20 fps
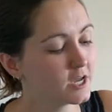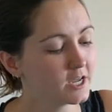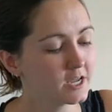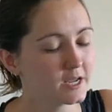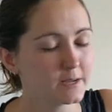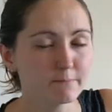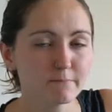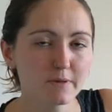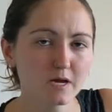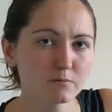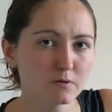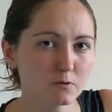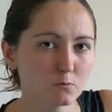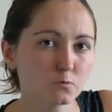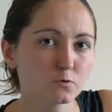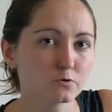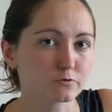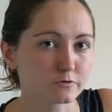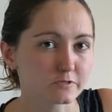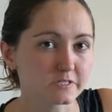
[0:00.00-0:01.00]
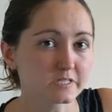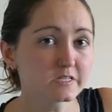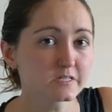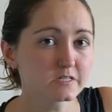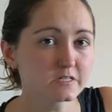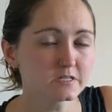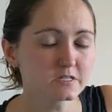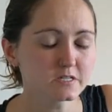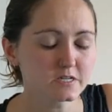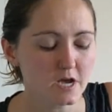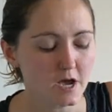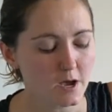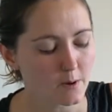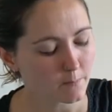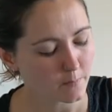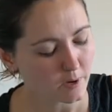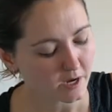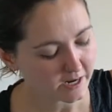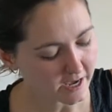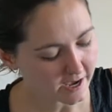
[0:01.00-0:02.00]
It may be water resistant,
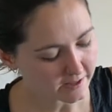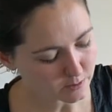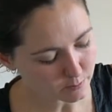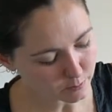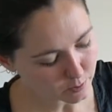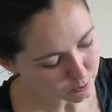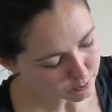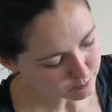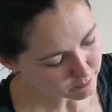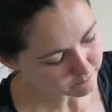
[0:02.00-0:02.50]
but at the bottom